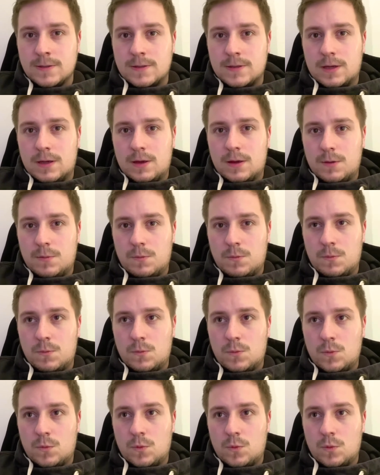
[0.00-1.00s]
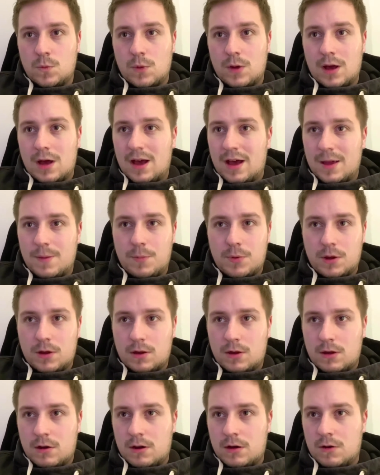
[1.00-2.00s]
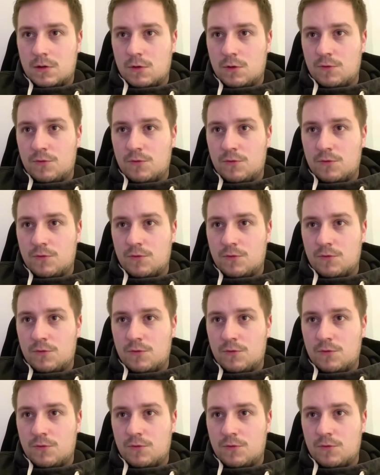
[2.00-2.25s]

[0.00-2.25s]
a hypercar of